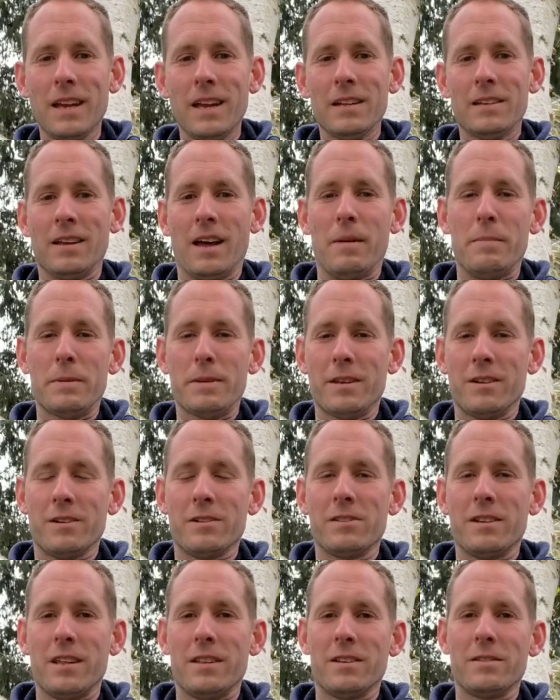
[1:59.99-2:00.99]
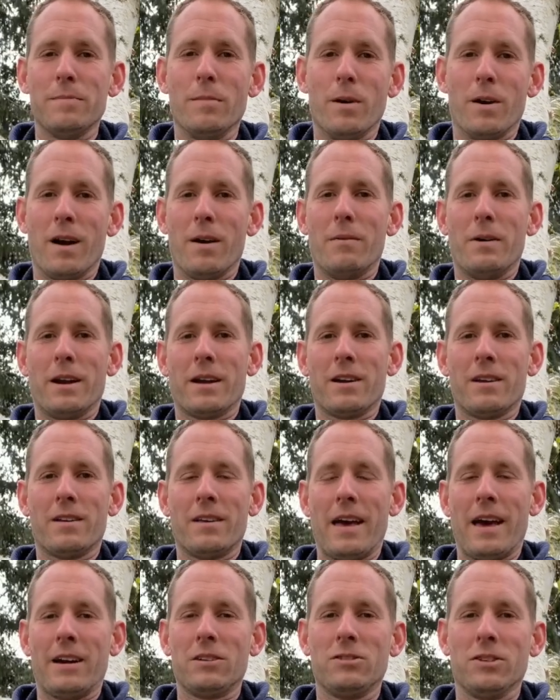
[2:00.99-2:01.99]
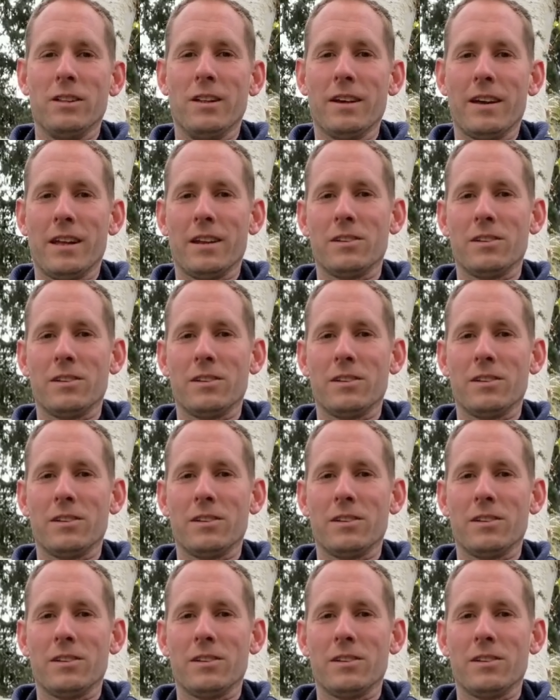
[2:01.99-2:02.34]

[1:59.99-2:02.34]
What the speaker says: To help us understand this more, I want to actually look at a